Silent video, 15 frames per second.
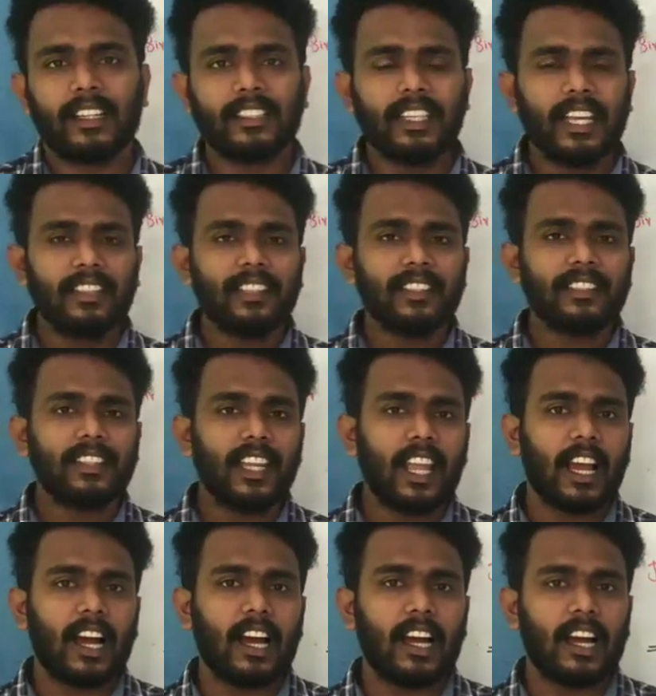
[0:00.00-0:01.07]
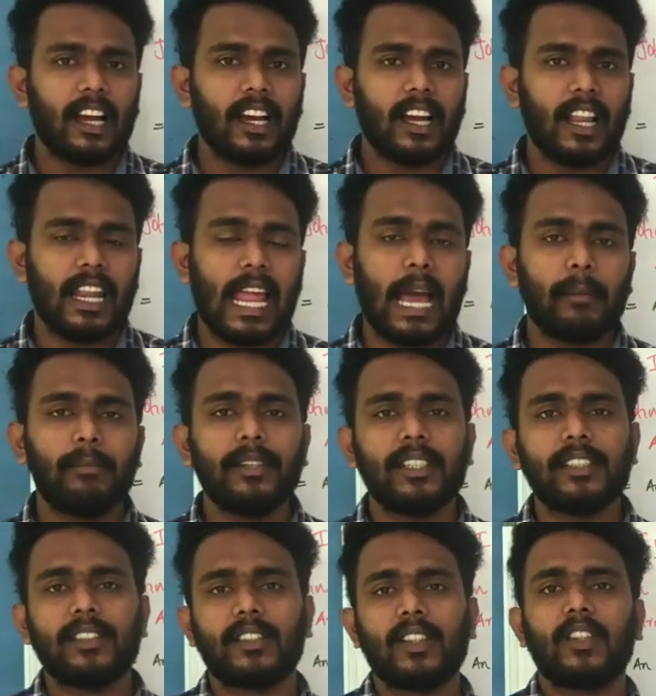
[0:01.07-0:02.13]
Neither the
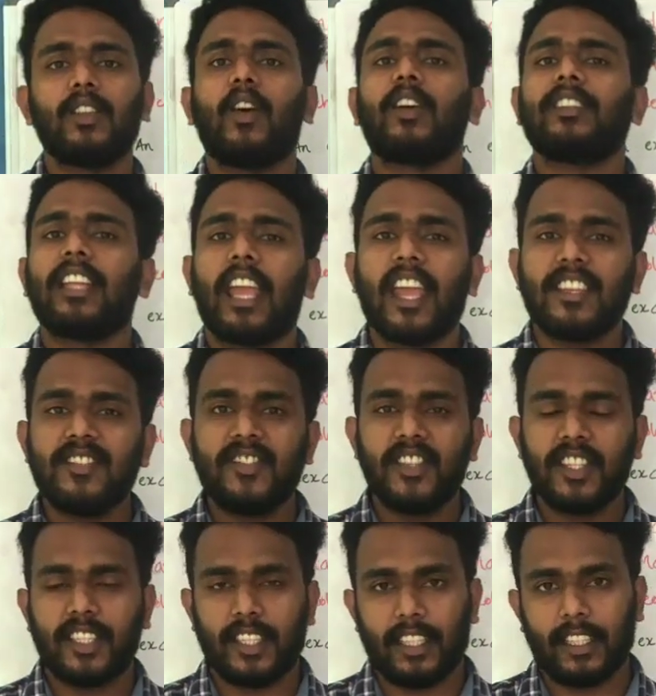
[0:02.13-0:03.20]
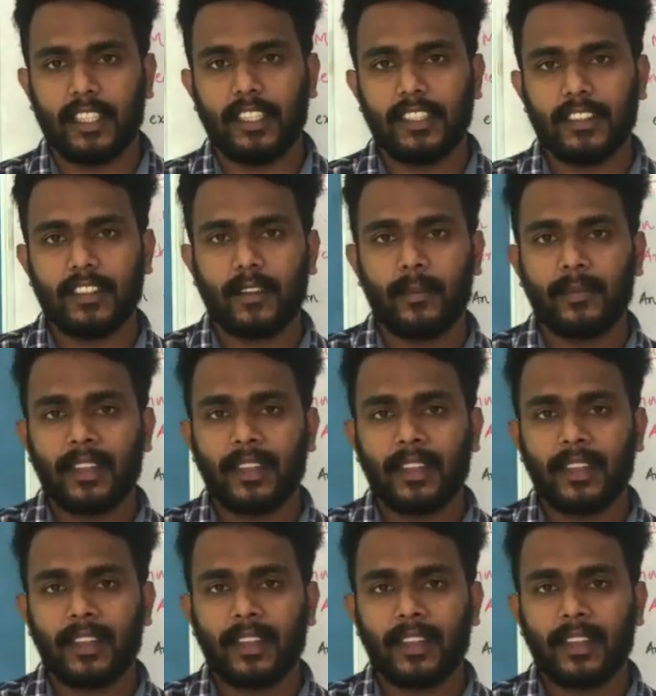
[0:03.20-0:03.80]
laborers nor the engineers,